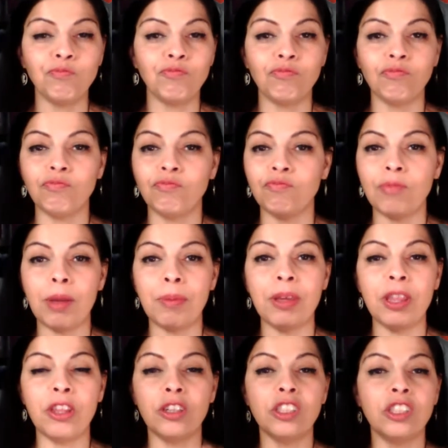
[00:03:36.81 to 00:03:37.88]
maybe there's
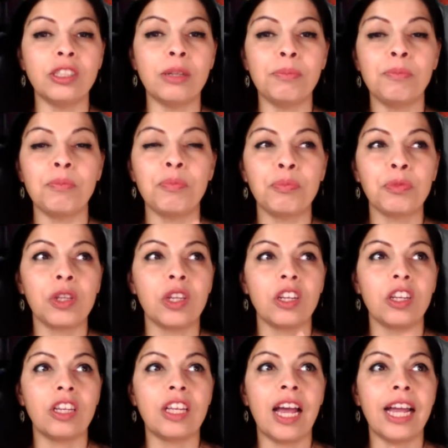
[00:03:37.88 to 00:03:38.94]
some
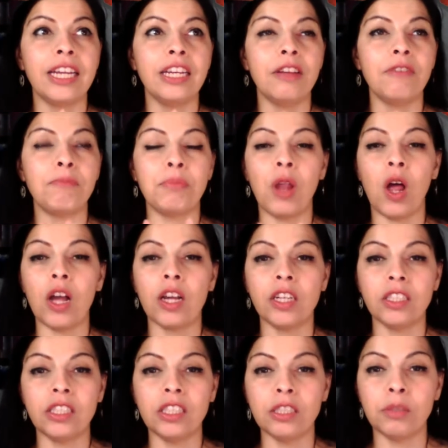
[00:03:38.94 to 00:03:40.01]
kind of blockages
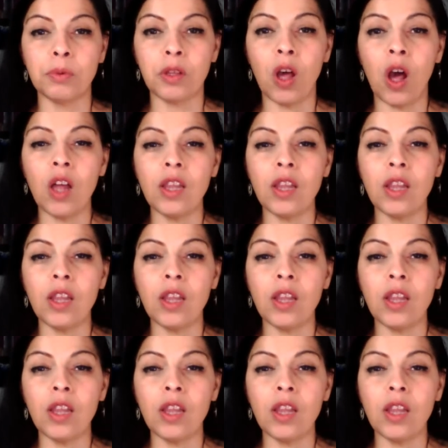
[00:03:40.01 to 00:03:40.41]
with colleagues.